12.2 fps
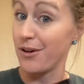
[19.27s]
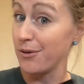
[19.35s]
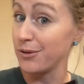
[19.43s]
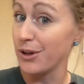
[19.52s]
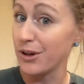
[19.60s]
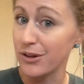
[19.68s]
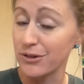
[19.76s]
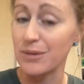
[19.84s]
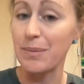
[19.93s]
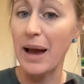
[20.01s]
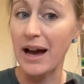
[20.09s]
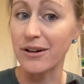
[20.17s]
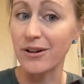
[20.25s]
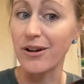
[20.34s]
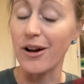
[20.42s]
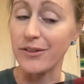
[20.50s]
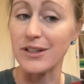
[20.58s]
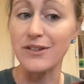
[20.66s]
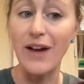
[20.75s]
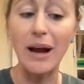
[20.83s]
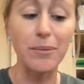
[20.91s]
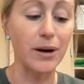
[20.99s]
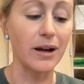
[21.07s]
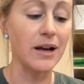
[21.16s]
Oh, look, there's a pattern on this
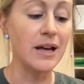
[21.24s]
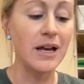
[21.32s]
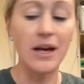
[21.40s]
fabric.